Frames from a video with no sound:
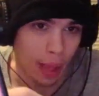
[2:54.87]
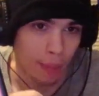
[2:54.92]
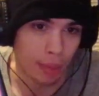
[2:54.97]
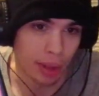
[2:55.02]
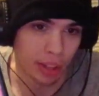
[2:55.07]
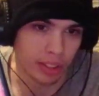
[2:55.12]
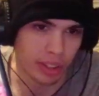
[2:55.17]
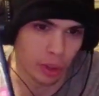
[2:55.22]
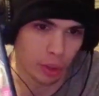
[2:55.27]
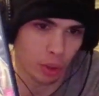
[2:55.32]

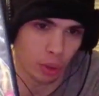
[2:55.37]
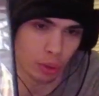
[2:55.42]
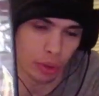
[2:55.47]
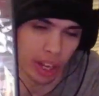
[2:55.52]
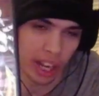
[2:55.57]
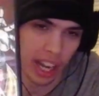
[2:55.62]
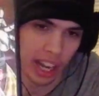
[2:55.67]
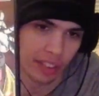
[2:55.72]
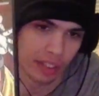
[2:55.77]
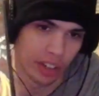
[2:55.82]
But it's still cool
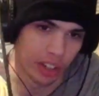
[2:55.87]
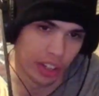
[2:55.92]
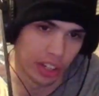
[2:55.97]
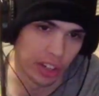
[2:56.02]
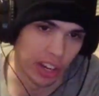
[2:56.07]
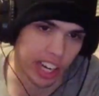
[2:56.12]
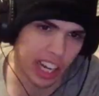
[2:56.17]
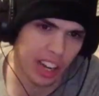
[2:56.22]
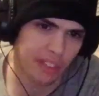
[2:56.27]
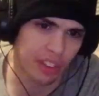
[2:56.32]
to have though, you
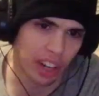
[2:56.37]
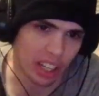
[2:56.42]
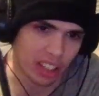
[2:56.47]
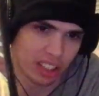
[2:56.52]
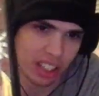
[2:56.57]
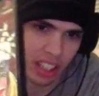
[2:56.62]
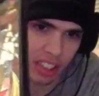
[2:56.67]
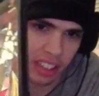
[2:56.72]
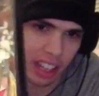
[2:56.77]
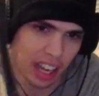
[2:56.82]
know. I got it for like
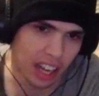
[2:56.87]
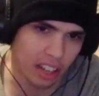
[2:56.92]
$6